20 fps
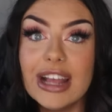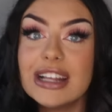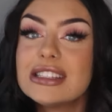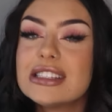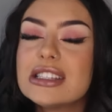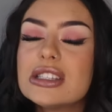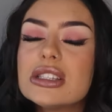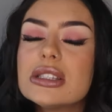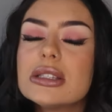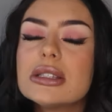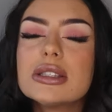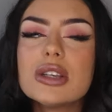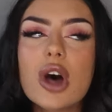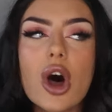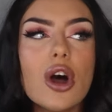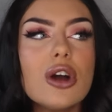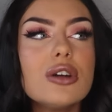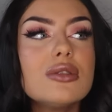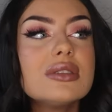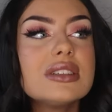It's
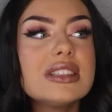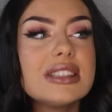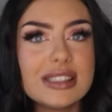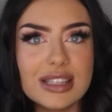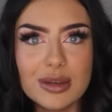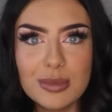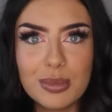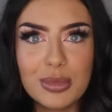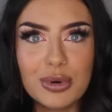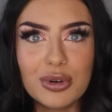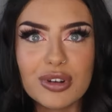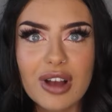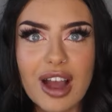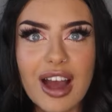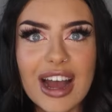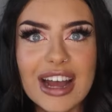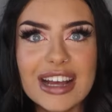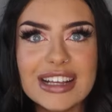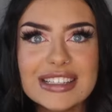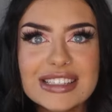so simple,
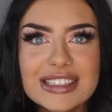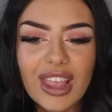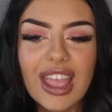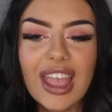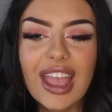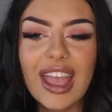guys.